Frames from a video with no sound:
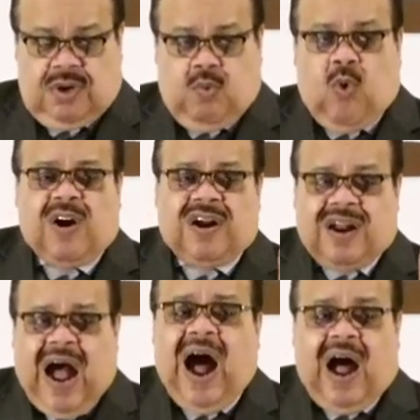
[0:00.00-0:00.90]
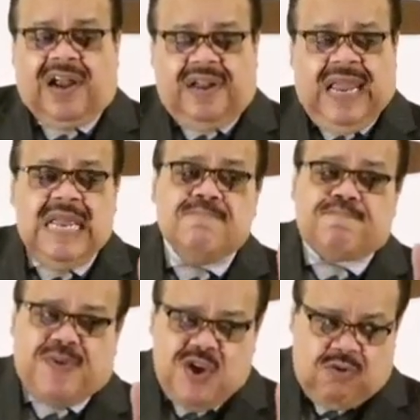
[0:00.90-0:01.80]
where God
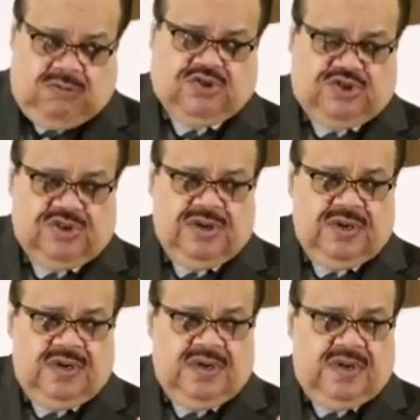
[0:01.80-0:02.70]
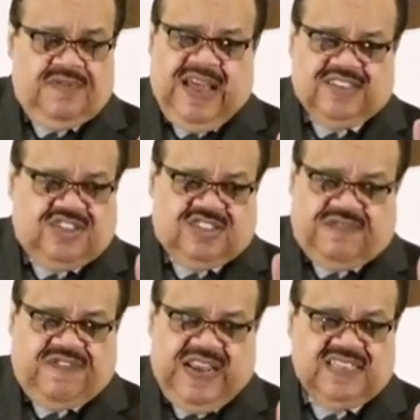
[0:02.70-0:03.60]
imputes. That's just a
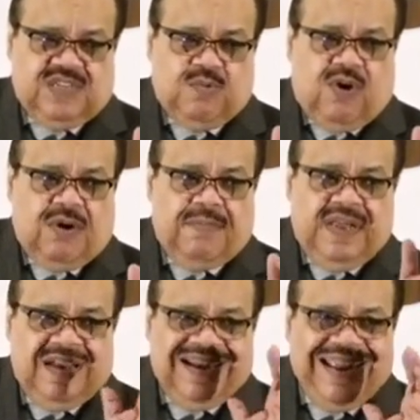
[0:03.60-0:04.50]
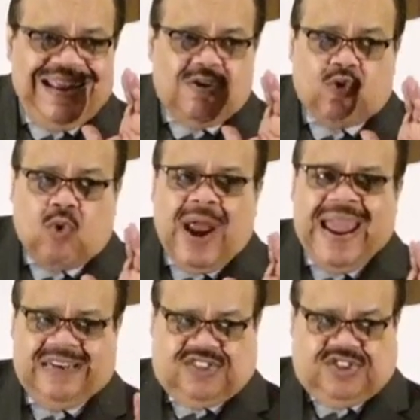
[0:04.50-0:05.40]
fancy word meaning He
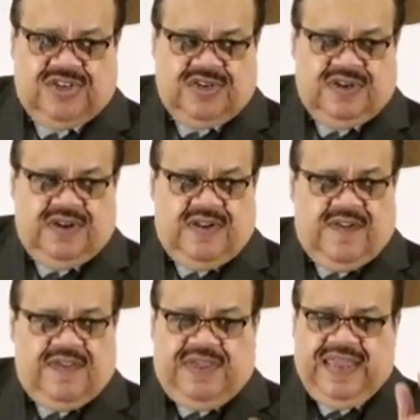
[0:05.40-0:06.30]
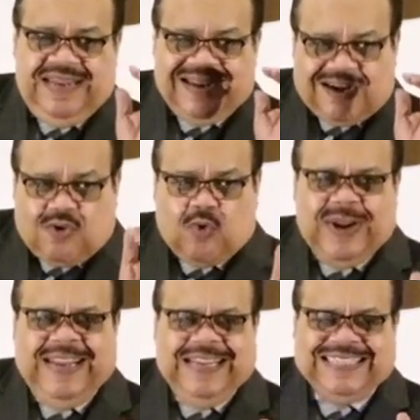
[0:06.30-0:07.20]
grants, He
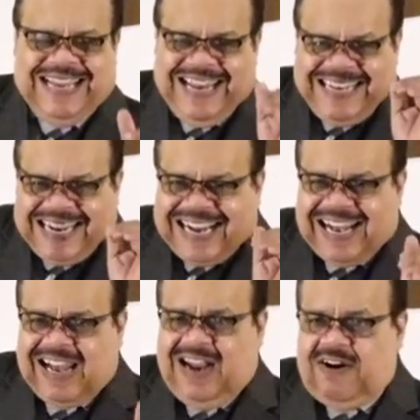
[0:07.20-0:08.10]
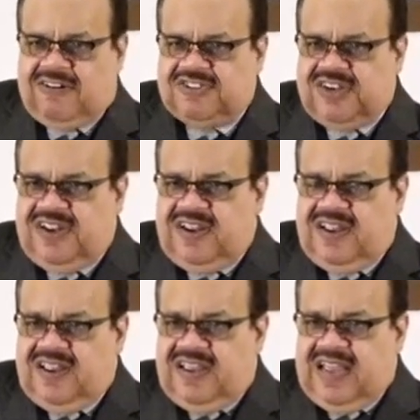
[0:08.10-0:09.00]
decrees, and declares.
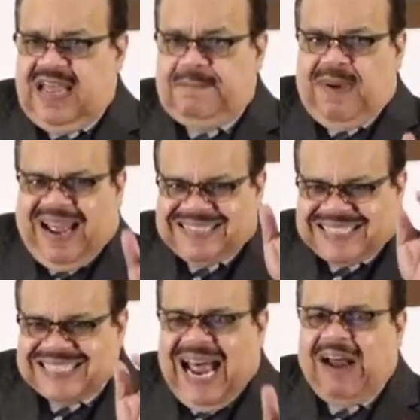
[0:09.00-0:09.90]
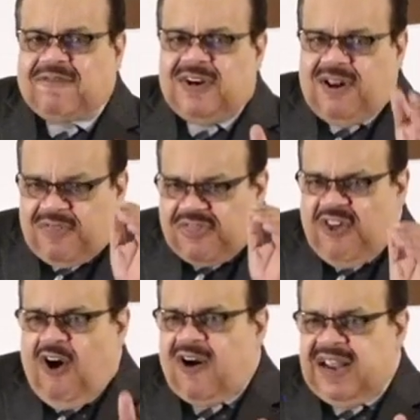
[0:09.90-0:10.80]
And by sovereign
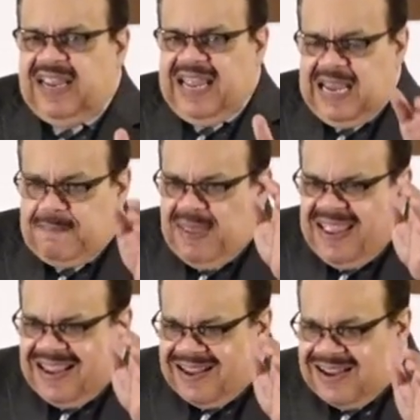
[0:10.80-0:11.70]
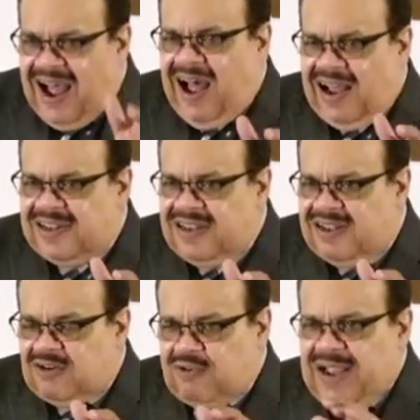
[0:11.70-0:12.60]
authority, He being God,
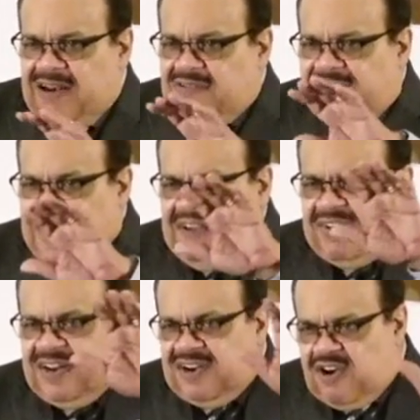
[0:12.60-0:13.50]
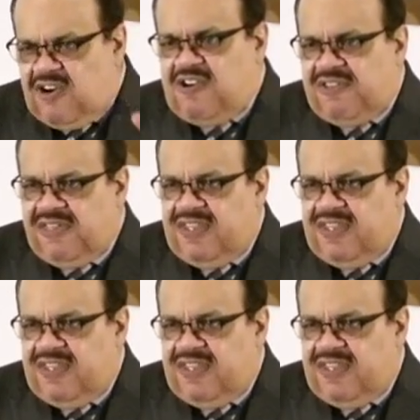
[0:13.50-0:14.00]
the creator of heaven and earth,